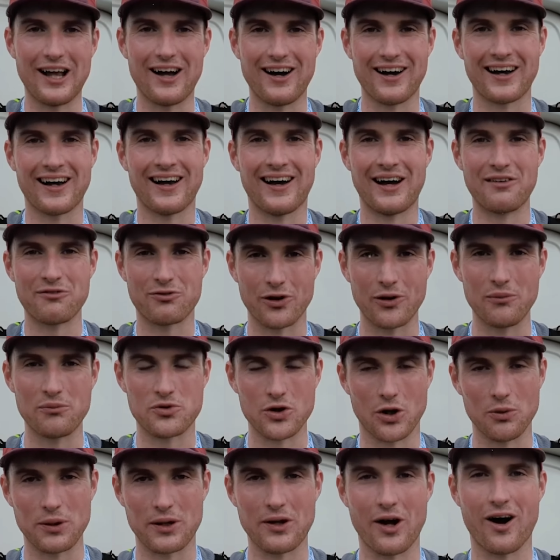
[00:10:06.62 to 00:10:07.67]
Long, I'm
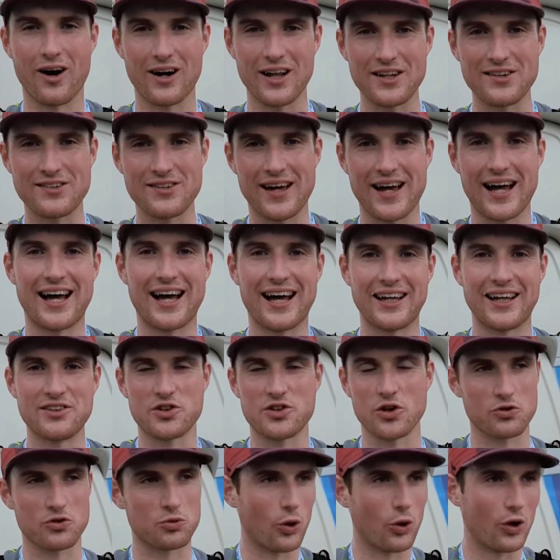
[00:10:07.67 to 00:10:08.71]
from Dublin, Ireland,
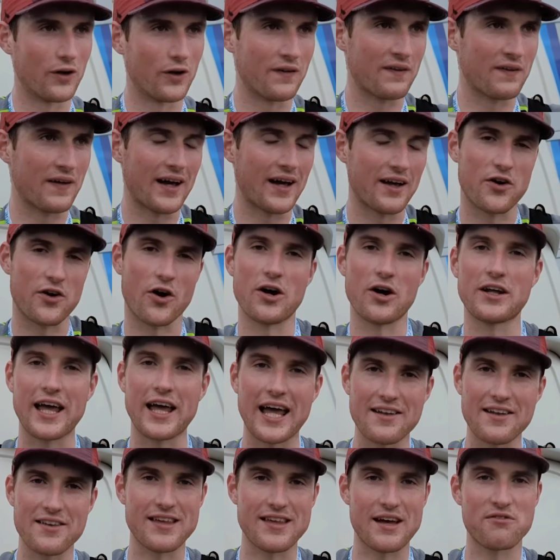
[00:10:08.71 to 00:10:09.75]
and just won the
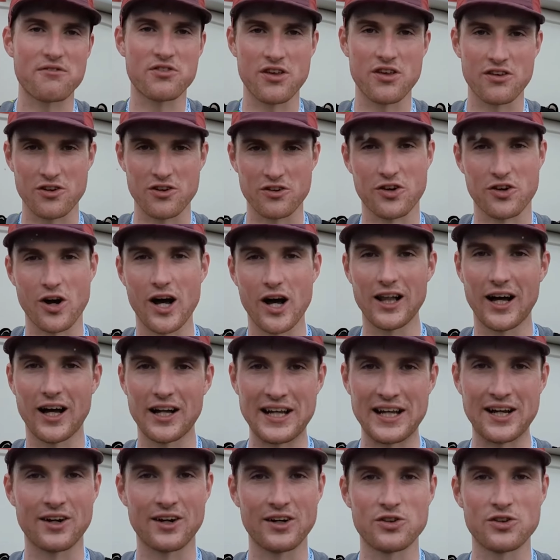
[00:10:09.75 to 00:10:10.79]
30k to 766
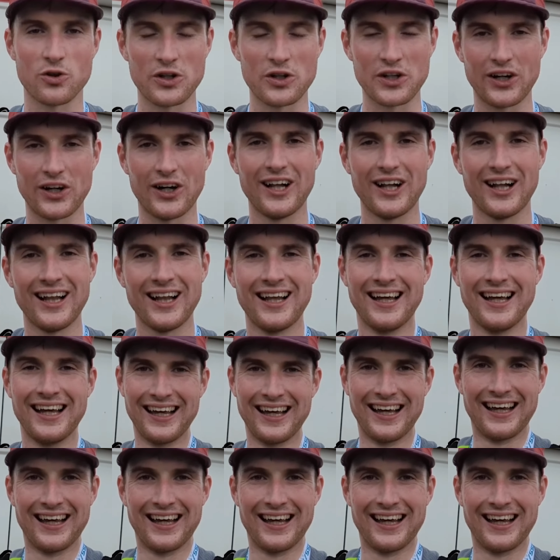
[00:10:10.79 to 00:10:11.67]
skyline here in Donegal.